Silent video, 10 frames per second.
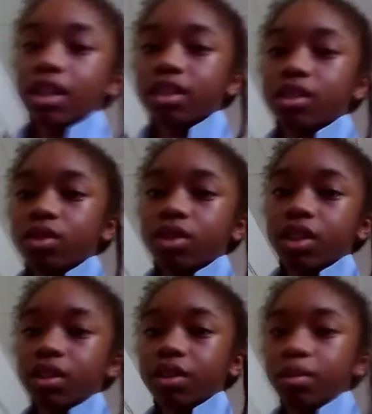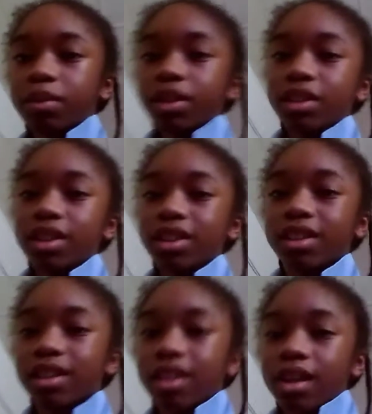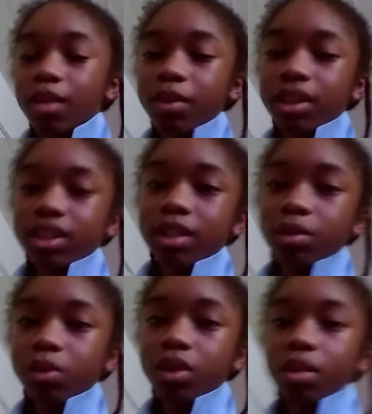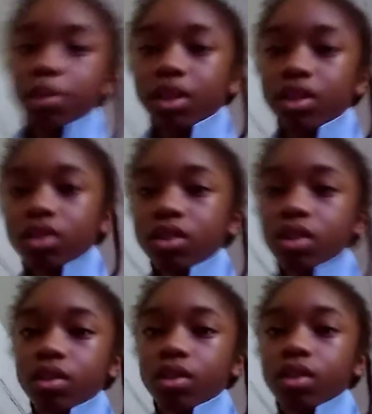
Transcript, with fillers: can do shout out Monday. Well, that seems weird, but you know.